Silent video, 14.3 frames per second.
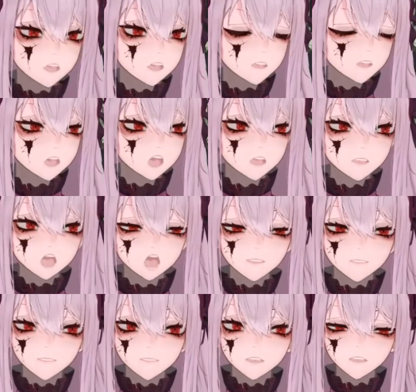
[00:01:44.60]
The Lord
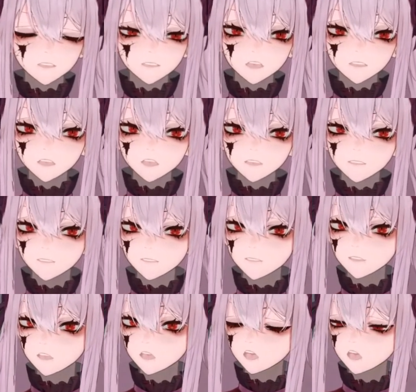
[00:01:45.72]
deepens, so does my voice.
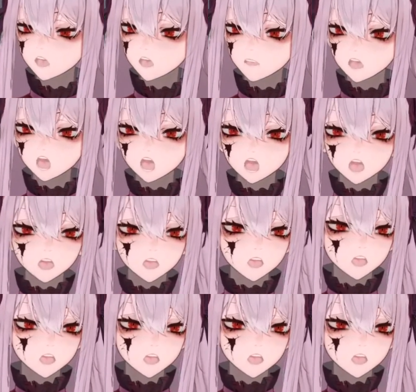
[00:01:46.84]
You don't know that?